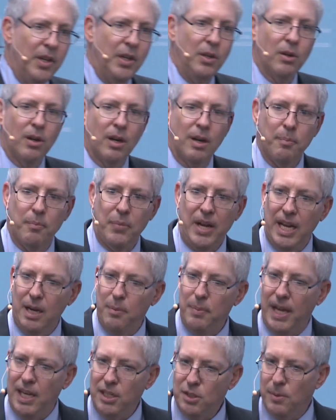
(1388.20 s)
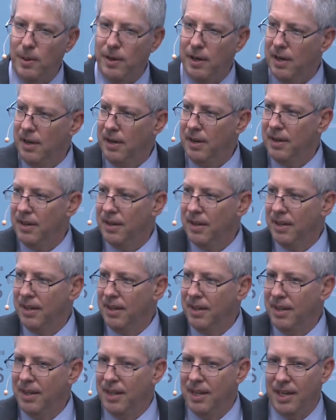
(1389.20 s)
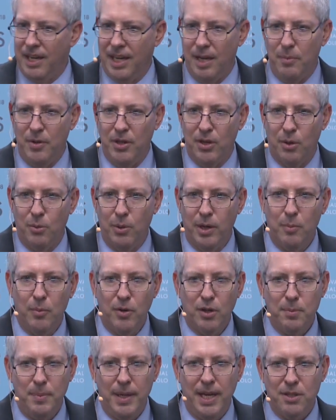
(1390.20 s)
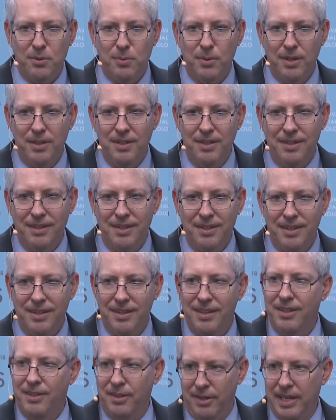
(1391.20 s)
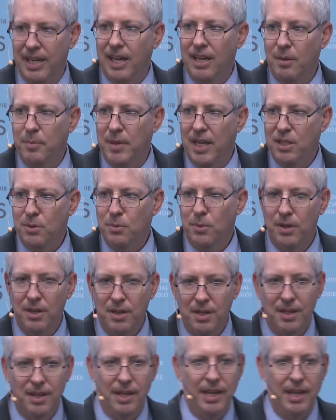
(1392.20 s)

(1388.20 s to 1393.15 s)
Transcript: me your bank password, give me your QuickBooks password, your accounting password,